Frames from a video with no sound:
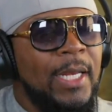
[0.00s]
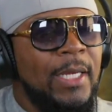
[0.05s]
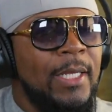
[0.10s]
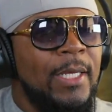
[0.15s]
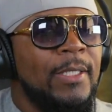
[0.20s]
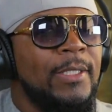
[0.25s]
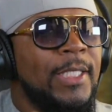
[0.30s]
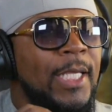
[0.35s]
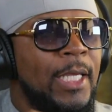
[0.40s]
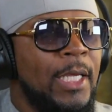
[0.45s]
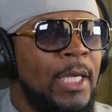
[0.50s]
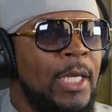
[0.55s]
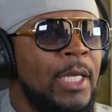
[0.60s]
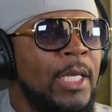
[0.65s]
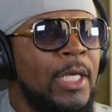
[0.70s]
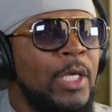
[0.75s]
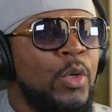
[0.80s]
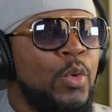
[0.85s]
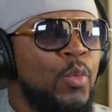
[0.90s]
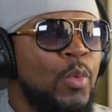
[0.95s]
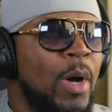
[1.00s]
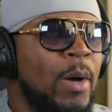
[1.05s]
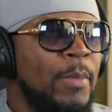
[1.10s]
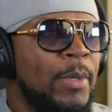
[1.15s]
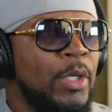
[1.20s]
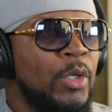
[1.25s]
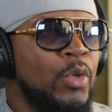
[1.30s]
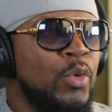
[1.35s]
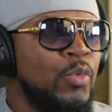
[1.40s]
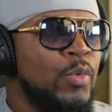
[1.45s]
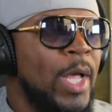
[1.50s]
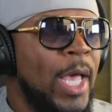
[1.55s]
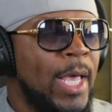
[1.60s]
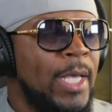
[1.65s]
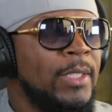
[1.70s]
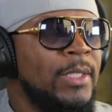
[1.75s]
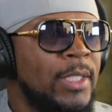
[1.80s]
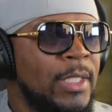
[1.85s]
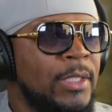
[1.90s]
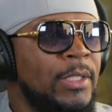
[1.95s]
is, any woman who
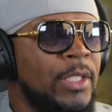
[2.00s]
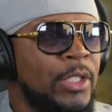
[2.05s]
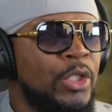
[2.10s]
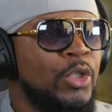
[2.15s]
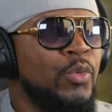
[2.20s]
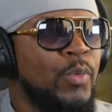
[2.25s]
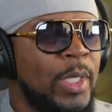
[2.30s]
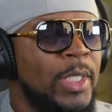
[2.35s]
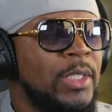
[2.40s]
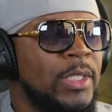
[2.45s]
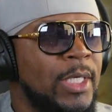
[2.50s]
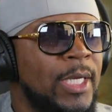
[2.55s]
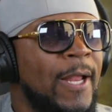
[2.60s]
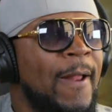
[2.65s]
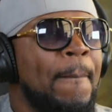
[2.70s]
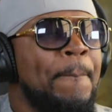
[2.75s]
has this situation